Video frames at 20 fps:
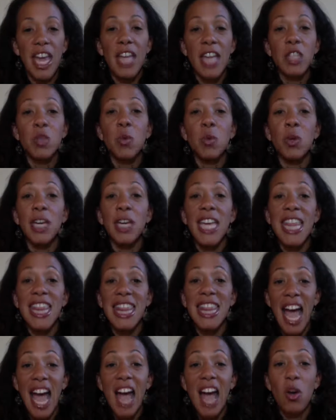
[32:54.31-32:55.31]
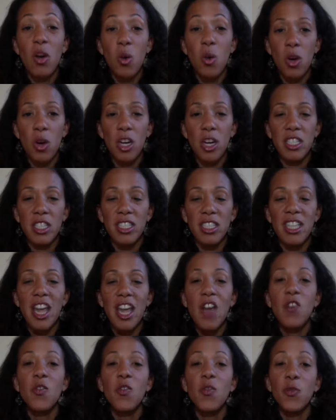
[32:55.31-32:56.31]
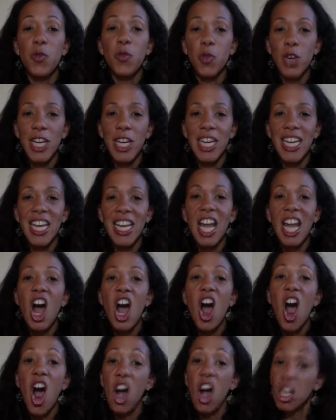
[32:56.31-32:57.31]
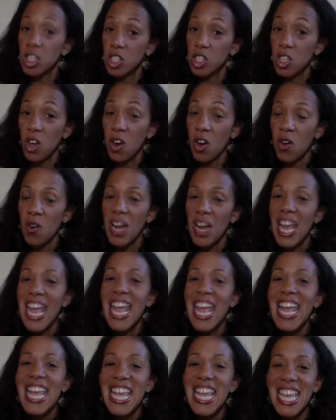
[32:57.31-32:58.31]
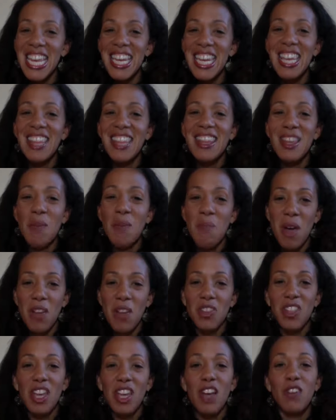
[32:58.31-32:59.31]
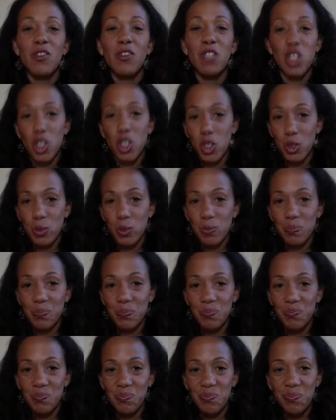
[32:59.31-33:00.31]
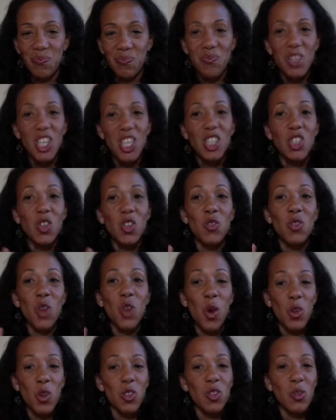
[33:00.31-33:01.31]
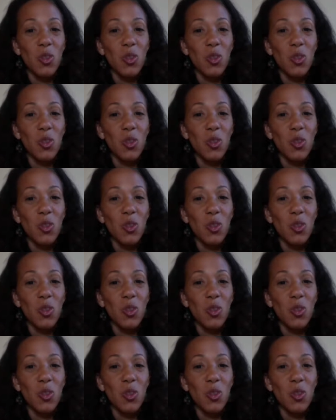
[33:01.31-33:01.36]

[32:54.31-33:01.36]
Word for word: And you will get that course free also in the month of June. So those are the